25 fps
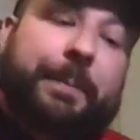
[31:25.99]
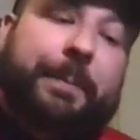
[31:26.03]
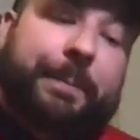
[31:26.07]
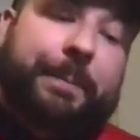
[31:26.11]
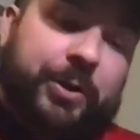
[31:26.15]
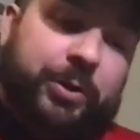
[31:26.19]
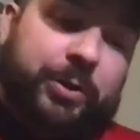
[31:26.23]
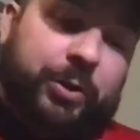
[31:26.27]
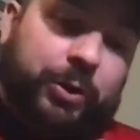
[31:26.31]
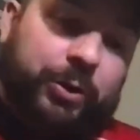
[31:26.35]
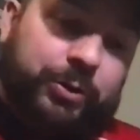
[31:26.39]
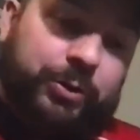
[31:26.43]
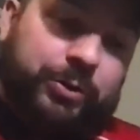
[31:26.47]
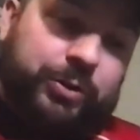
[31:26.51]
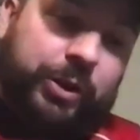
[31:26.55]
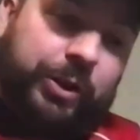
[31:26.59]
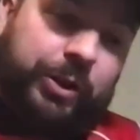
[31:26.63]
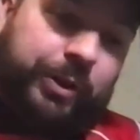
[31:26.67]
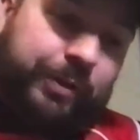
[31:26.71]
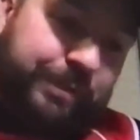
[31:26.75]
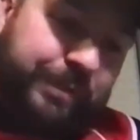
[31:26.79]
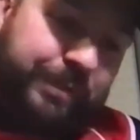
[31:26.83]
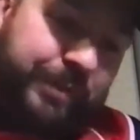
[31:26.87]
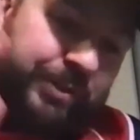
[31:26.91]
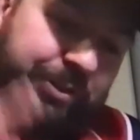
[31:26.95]
because
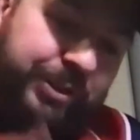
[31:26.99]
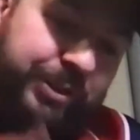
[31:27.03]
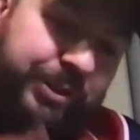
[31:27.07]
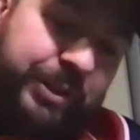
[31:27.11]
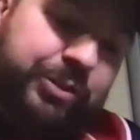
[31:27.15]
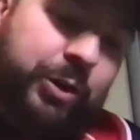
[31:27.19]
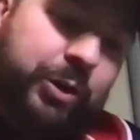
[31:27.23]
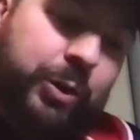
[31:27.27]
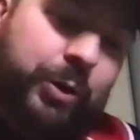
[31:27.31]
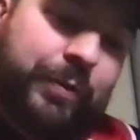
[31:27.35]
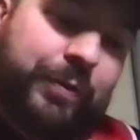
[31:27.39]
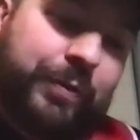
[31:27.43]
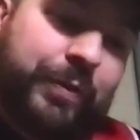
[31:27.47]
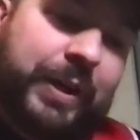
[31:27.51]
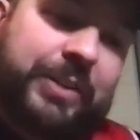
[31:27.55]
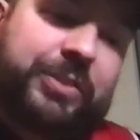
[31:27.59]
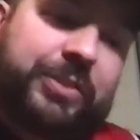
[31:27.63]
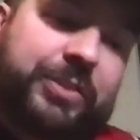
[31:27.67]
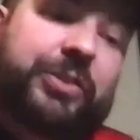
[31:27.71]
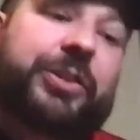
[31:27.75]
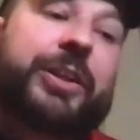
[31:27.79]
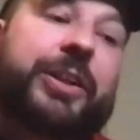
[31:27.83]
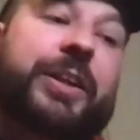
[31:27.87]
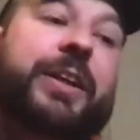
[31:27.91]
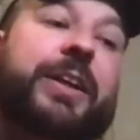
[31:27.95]
of the shit show of
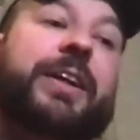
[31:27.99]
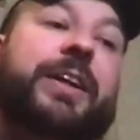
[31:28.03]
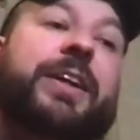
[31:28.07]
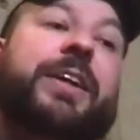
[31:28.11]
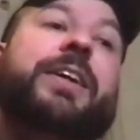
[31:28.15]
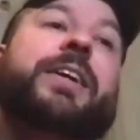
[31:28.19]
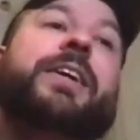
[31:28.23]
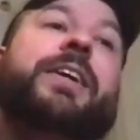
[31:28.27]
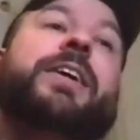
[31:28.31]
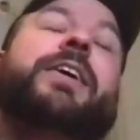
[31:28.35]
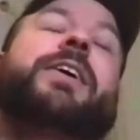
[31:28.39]
last year.